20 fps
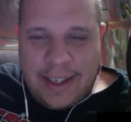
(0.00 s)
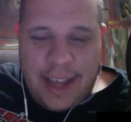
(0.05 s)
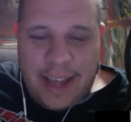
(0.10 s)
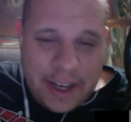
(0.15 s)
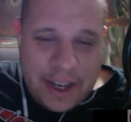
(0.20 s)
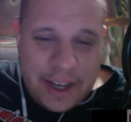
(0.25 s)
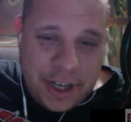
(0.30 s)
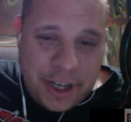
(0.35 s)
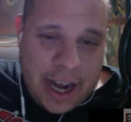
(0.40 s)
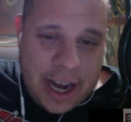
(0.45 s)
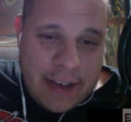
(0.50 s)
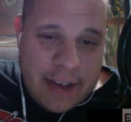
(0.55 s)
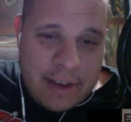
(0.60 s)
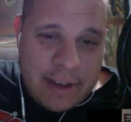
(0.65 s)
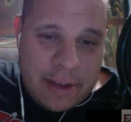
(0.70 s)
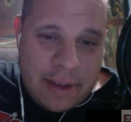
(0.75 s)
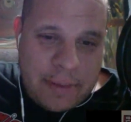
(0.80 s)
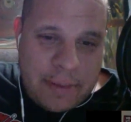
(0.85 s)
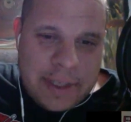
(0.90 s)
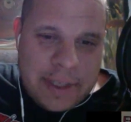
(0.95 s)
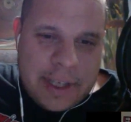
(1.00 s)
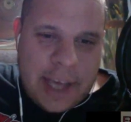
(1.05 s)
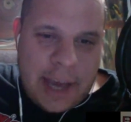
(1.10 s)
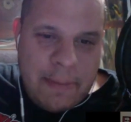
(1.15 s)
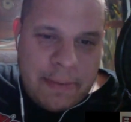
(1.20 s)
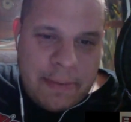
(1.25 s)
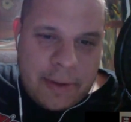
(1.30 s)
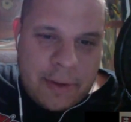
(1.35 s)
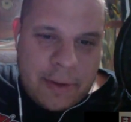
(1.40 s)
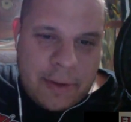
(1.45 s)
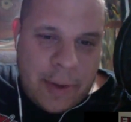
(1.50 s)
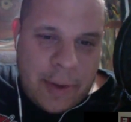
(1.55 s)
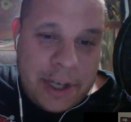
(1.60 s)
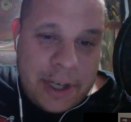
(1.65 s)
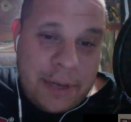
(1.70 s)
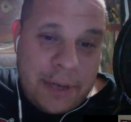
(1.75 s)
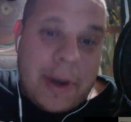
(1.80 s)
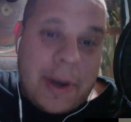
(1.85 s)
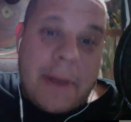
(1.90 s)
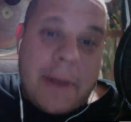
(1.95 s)
she could have another piece of cake, but the way
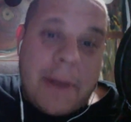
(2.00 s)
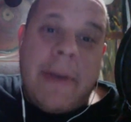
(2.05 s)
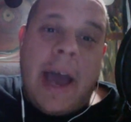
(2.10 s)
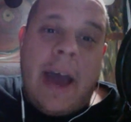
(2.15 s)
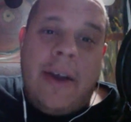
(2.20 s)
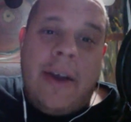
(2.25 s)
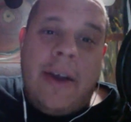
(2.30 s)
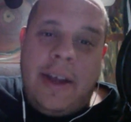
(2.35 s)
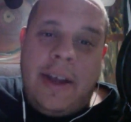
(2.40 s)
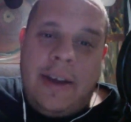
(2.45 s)
she went about it,